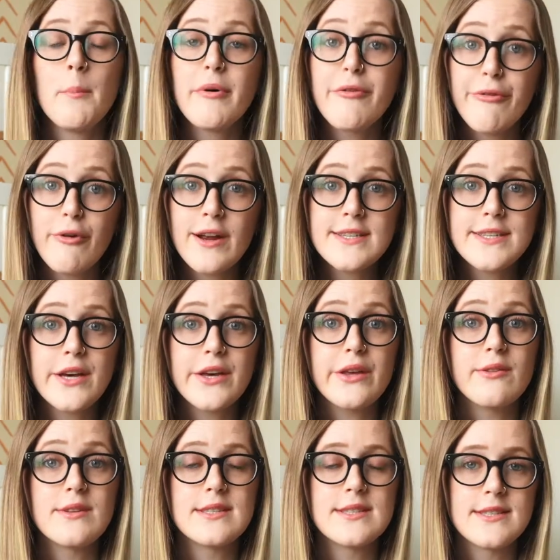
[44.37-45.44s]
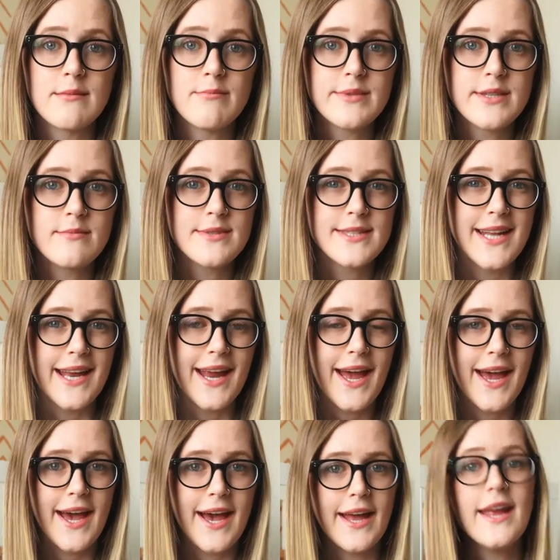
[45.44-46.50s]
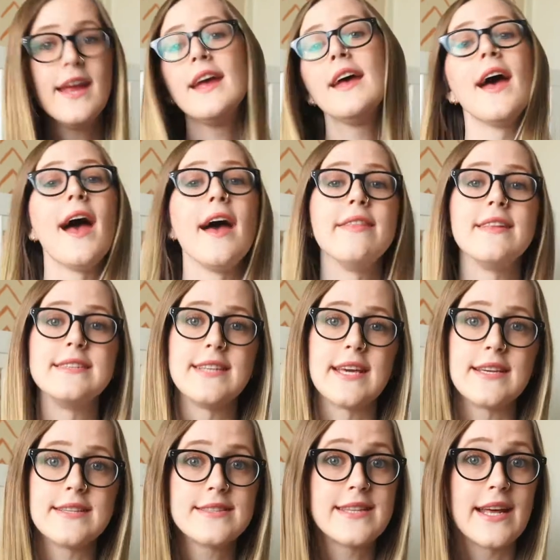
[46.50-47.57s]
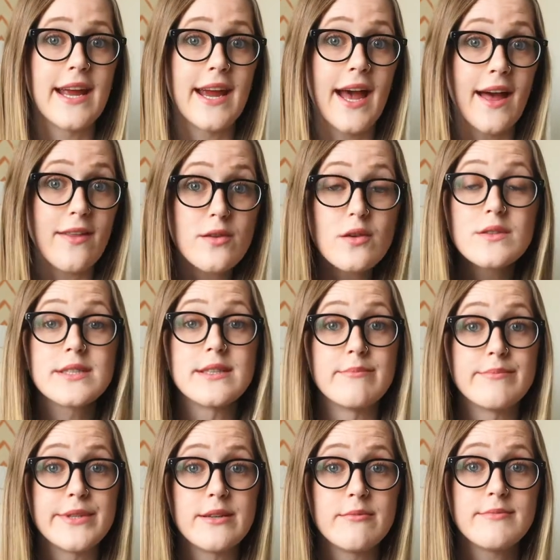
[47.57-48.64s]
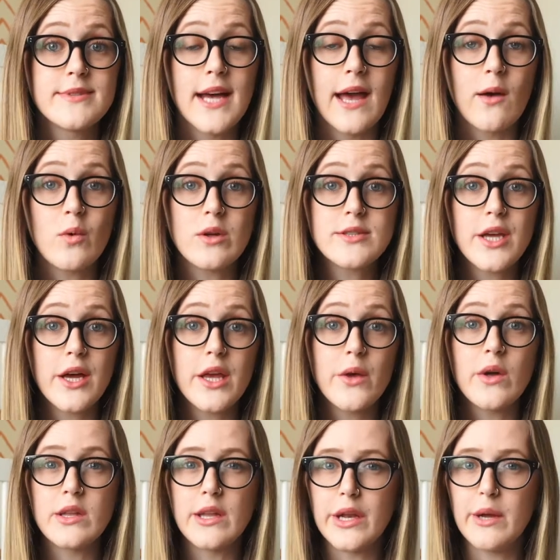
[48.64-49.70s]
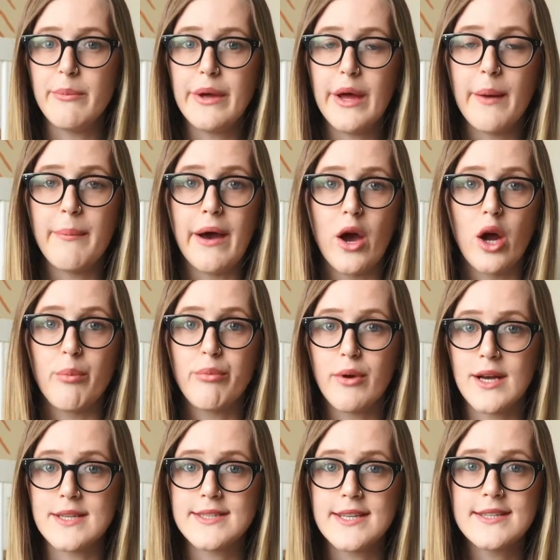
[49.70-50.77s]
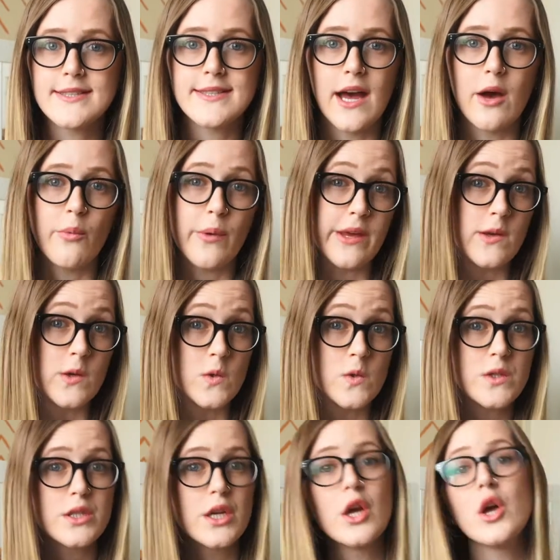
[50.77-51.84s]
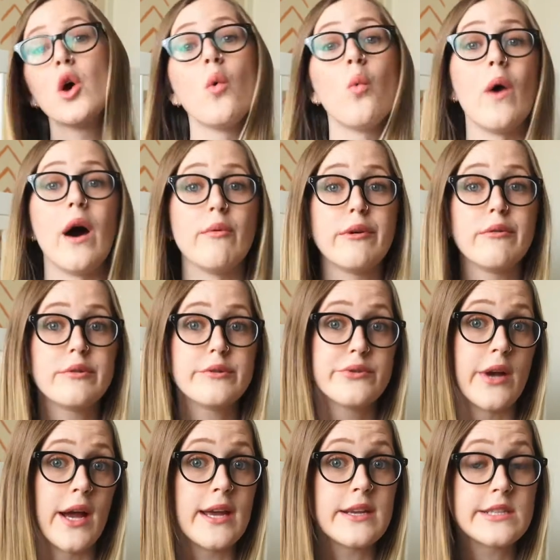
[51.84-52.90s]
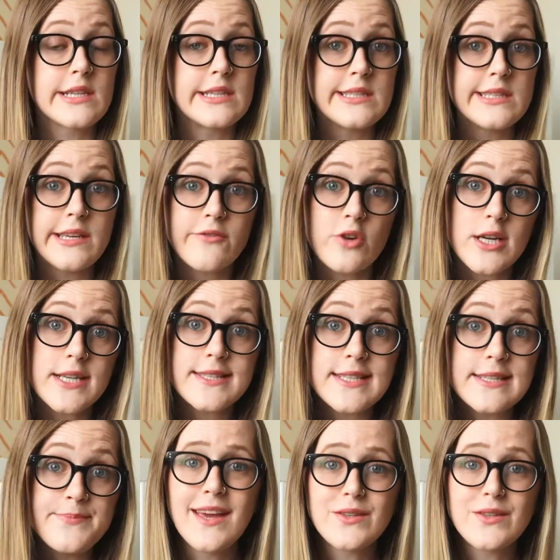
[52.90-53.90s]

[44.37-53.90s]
Before I tell you the symptoms that I had and the days that I had those symptoms, I will tell you a little bit about our process that we used while we were trying to conceive Greyson.